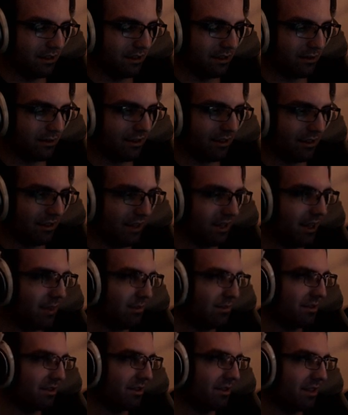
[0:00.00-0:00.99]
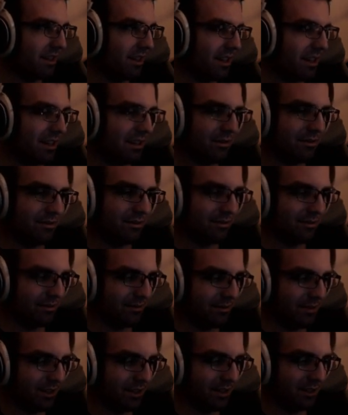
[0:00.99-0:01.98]
Terraria Labs your life?
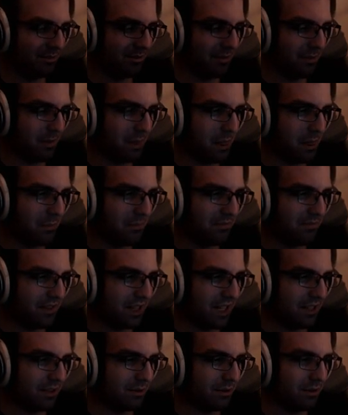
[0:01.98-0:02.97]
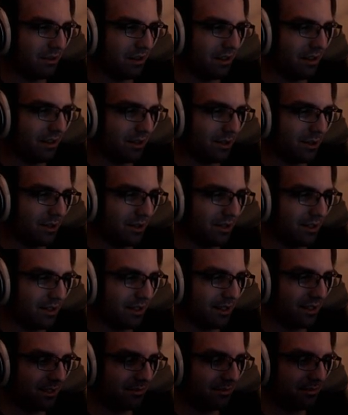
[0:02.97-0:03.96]
Fuck man. That's what you gotta do all the
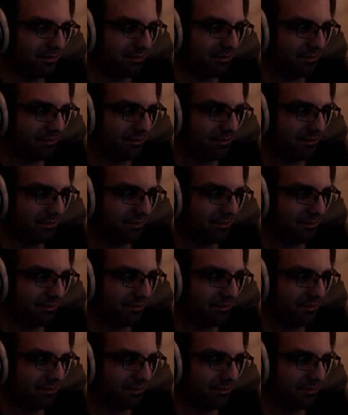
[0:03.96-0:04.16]
time?